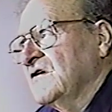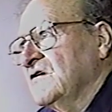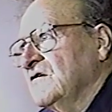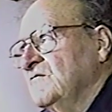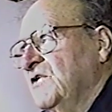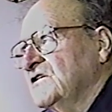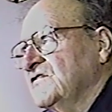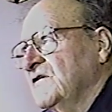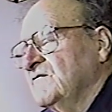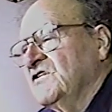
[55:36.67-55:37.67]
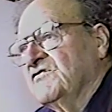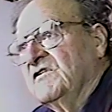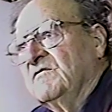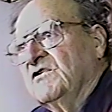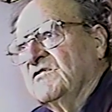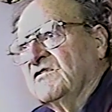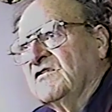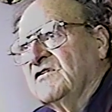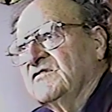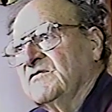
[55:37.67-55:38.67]
You butt something, a tree blowed
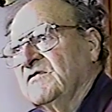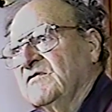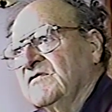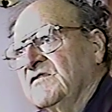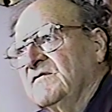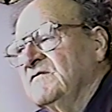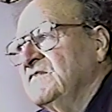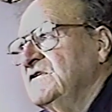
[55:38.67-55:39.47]
across the road or something.